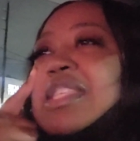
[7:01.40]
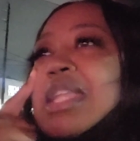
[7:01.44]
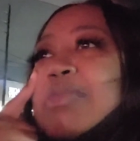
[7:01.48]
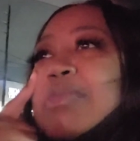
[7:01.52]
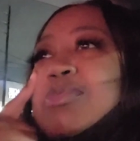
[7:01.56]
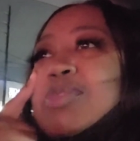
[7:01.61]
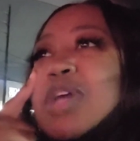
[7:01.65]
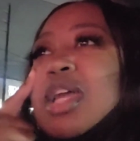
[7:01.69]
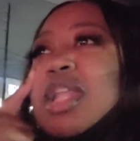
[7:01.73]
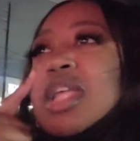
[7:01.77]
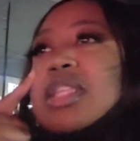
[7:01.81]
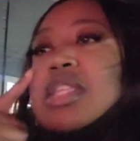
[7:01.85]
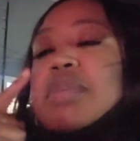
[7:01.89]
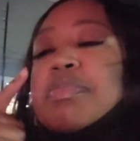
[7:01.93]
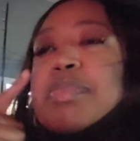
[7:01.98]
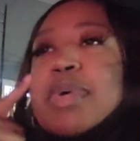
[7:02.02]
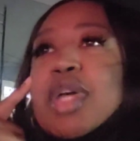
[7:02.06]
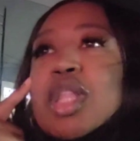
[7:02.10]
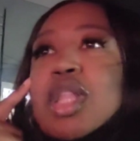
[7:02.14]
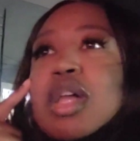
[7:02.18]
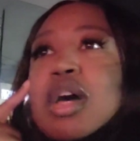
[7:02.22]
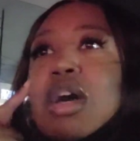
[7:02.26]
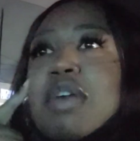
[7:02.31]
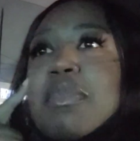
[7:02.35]
that I'm trying not to
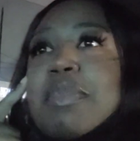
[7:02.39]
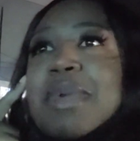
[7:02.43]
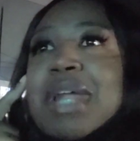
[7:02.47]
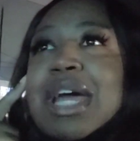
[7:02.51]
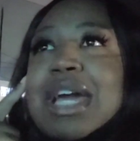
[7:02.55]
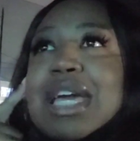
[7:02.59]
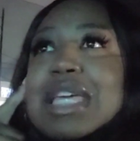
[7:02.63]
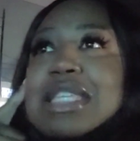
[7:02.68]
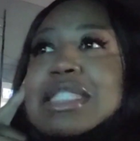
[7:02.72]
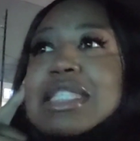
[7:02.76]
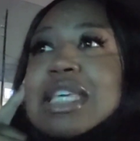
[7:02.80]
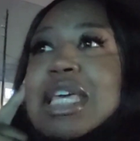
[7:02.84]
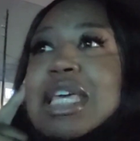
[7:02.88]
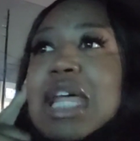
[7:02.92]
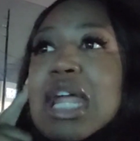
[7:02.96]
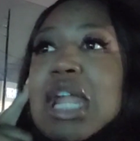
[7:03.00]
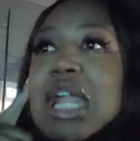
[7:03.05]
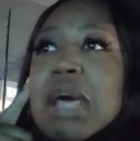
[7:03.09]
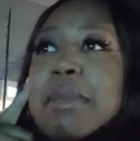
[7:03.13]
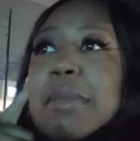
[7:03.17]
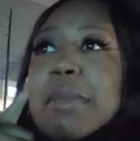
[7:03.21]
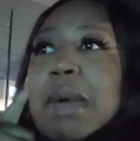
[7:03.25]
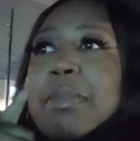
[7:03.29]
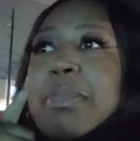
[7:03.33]
peel off, but I can see it out
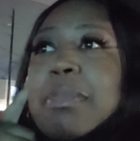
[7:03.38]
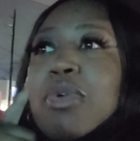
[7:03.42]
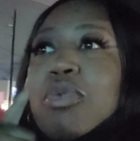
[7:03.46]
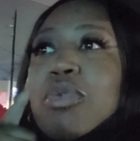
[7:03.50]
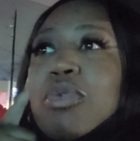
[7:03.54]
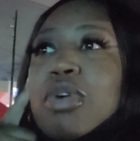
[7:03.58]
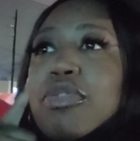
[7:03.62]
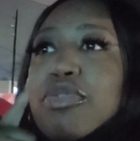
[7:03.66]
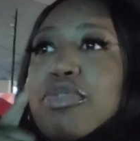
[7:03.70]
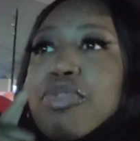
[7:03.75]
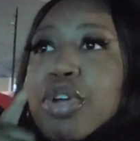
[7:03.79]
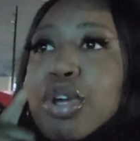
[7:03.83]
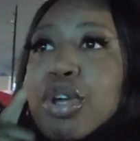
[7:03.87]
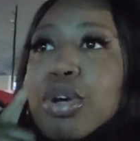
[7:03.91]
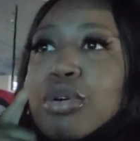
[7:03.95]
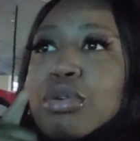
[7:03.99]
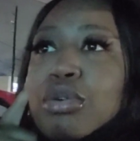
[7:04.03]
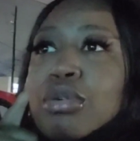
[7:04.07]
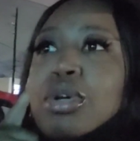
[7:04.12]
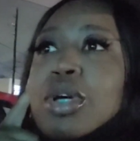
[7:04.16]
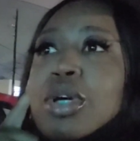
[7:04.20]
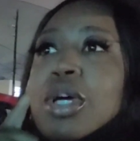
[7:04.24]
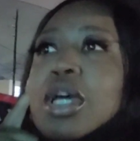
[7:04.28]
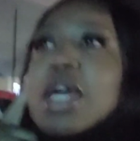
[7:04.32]
of my peripheral.
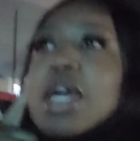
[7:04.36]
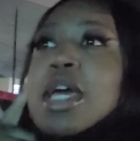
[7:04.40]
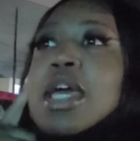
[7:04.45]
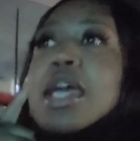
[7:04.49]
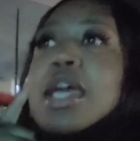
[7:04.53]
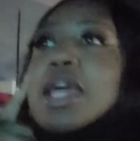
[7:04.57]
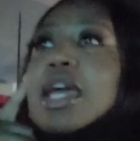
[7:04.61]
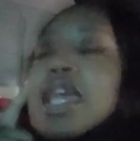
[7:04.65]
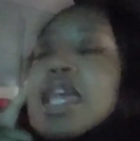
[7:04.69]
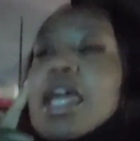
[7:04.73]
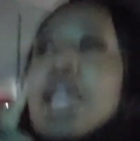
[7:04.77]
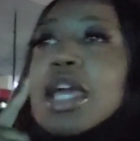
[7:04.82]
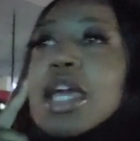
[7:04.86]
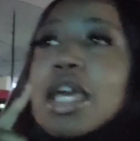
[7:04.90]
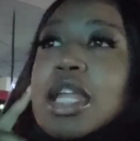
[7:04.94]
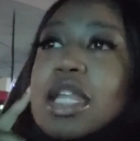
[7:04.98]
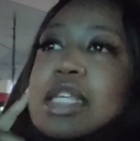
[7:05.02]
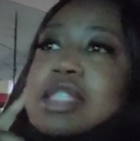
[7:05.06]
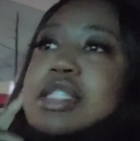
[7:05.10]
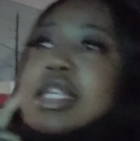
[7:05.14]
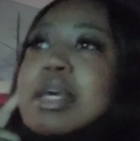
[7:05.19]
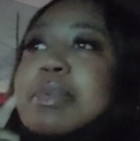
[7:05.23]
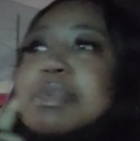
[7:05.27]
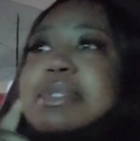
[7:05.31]
And
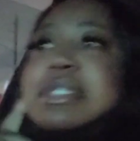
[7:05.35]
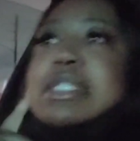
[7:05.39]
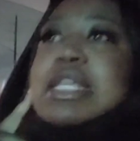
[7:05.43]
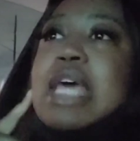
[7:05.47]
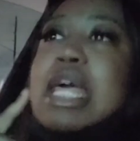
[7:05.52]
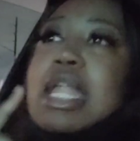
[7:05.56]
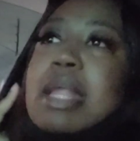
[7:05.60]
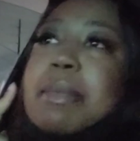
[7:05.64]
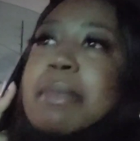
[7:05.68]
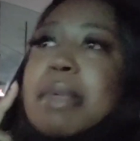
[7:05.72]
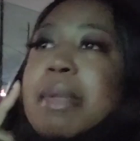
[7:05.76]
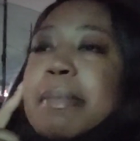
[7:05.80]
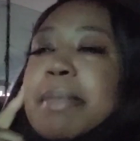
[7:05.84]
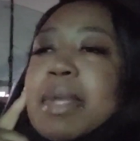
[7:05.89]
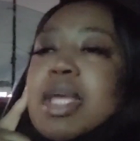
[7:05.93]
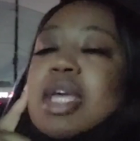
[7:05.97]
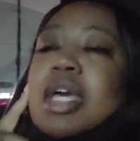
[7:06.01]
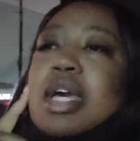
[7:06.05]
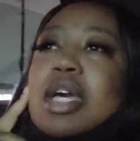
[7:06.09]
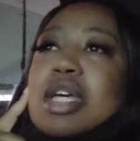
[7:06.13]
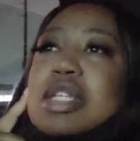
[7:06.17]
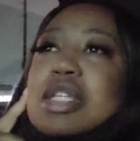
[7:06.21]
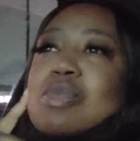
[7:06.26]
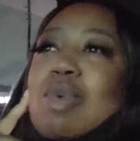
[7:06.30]
it's upsetting me
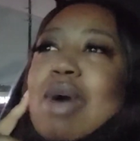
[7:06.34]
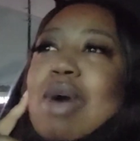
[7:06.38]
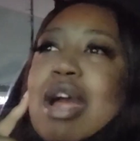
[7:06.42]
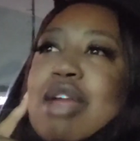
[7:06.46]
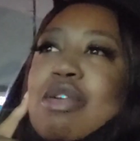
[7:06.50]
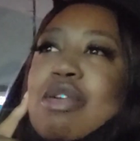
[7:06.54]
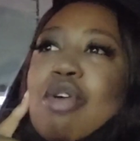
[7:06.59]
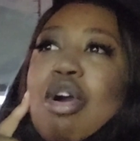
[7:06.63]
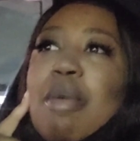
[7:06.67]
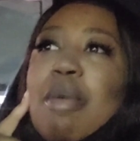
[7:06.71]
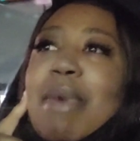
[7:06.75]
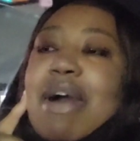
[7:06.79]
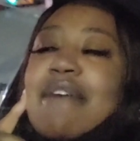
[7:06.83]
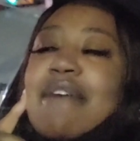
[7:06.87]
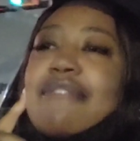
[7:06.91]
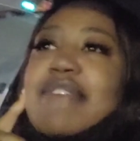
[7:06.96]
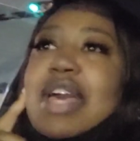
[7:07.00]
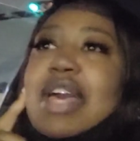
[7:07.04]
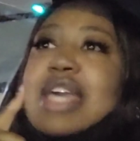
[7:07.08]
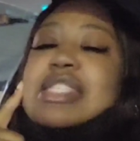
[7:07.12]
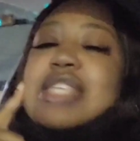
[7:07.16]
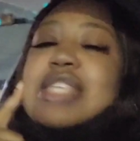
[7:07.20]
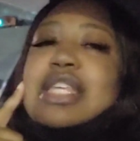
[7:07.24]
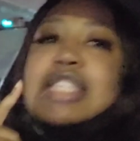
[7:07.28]
because why are you on my
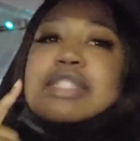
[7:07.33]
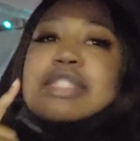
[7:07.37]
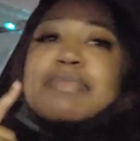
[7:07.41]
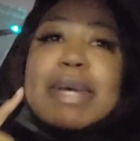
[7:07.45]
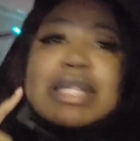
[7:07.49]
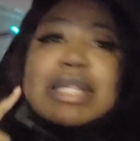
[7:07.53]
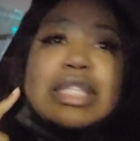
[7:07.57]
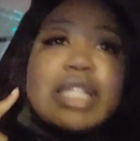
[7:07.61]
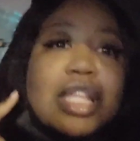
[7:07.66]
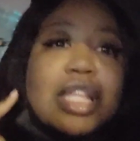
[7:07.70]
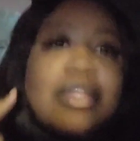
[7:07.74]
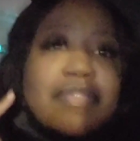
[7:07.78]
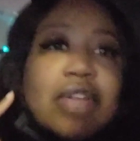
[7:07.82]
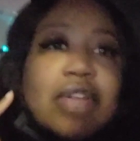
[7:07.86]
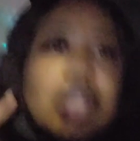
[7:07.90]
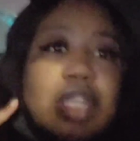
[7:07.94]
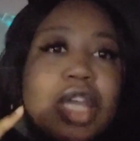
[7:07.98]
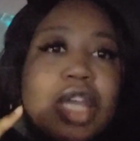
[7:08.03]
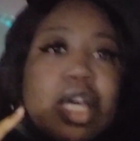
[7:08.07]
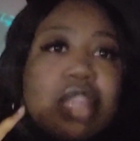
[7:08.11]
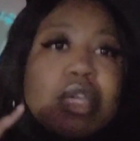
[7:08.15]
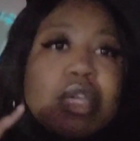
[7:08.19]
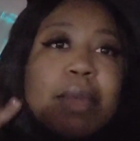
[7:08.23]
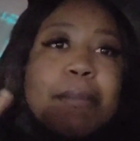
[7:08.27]
face? And it's about to leave
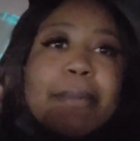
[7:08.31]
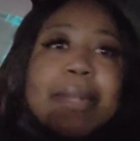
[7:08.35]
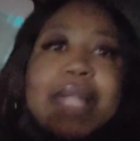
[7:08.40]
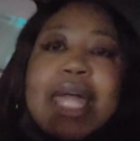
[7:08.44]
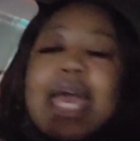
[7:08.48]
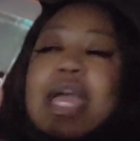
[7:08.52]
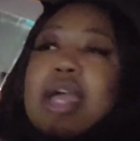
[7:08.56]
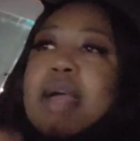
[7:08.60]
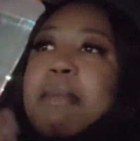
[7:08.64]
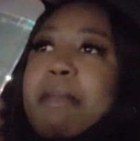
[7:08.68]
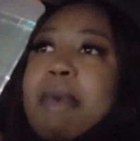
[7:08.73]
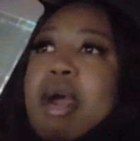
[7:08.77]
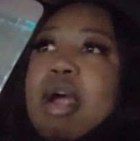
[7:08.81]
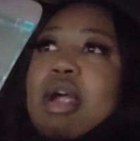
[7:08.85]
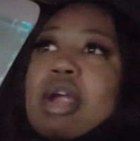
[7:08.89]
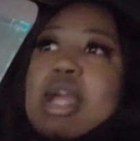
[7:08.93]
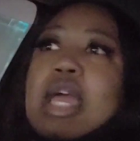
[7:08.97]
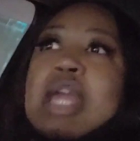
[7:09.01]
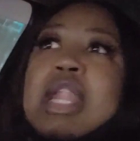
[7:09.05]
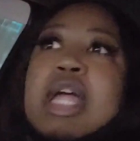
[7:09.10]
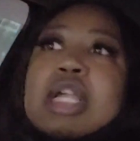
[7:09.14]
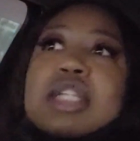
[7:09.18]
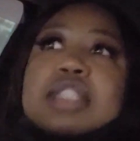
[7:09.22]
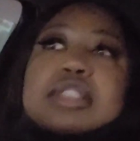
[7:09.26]
another black mark.
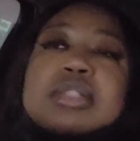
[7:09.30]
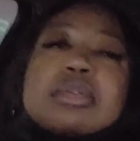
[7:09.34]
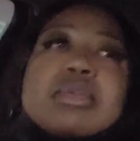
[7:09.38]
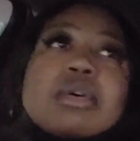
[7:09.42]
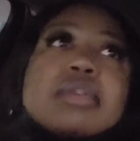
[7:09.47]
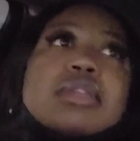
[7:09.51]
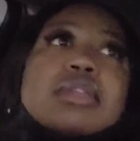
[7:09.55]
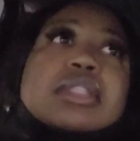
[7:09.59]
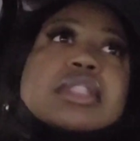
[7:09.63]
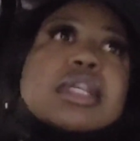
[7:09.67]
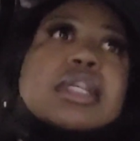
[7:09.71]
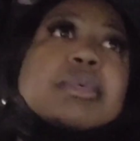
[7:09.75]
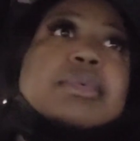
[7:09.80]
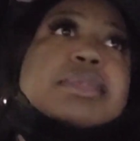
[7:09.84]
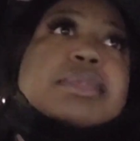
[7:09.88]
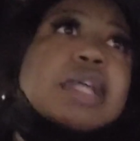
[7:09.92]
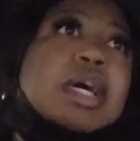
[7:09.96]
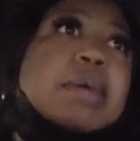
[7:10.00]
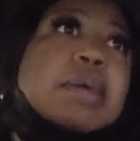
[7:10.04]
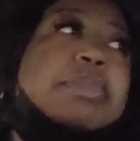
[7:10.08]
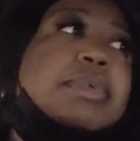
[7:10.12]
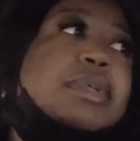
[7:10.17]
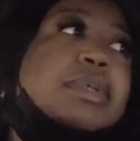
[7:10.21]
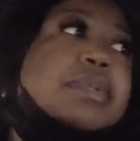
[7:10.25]
And I just don't understand what's
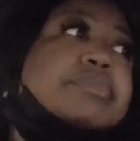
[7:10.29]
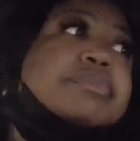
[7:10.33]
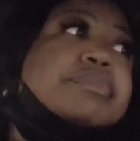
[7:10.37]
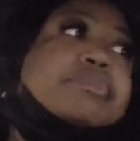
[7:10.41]
happening.